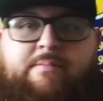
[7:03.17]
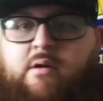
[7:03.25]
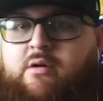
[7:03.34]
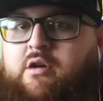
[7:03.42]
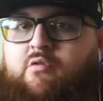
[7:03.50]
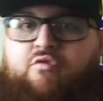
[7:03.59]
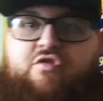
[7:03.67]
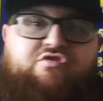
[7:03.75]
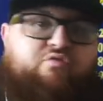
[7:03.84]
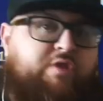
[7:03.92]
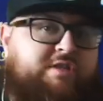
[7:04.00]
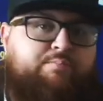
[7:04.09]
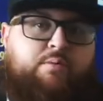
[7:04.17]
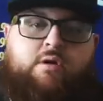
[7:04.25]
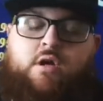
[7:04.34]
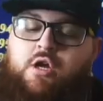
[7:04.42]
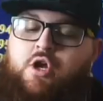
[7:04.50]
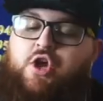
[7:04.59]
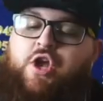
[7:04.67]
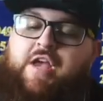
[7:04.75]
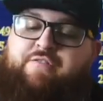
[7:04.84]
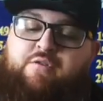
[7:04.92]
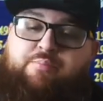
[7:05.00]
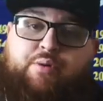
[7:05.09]
I don't care if Russell Westbrook.
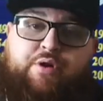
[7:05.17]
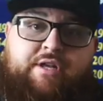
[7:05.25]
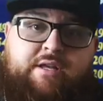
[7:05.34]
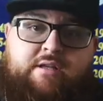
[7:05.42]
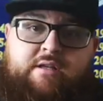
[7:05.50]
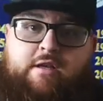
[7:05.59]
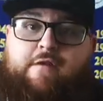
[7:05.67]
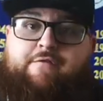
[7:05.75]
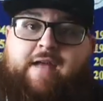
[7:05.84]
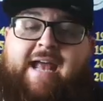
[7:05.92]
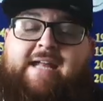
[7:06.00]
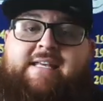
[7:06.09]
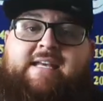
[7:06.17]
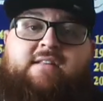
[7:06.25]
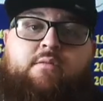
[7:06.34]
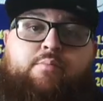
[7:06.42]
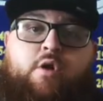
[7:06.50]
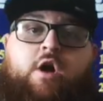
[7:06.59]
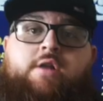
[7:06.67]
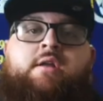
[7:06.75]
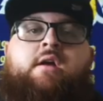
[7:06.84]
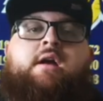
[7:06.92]
If you put if AD and LeBron